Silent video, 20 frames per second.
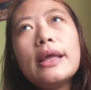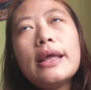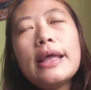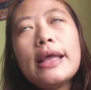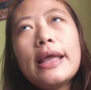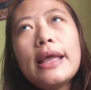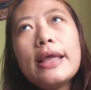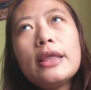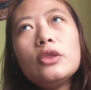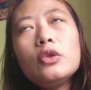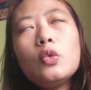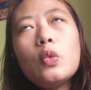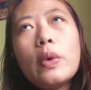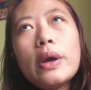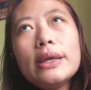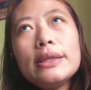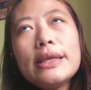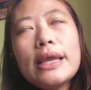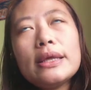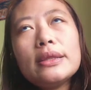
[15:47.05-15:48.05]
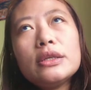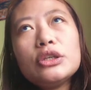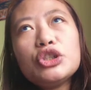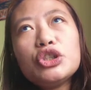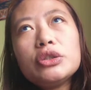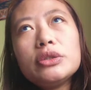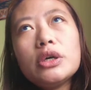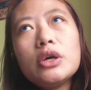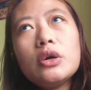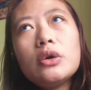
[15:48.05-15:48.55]
and one
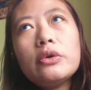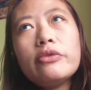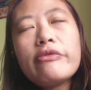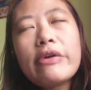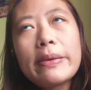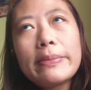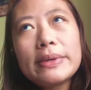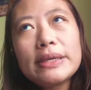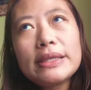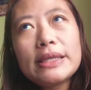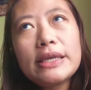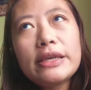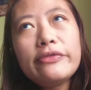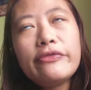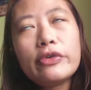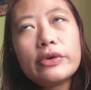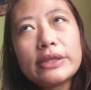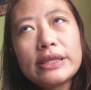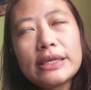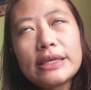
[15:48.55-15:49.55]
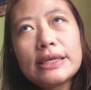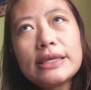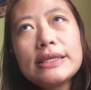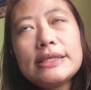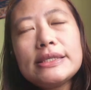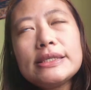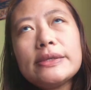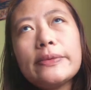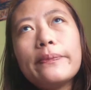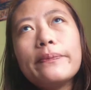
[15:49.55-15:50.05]
additional remedy for
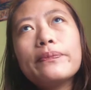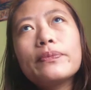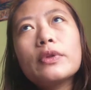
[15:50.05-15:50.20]
this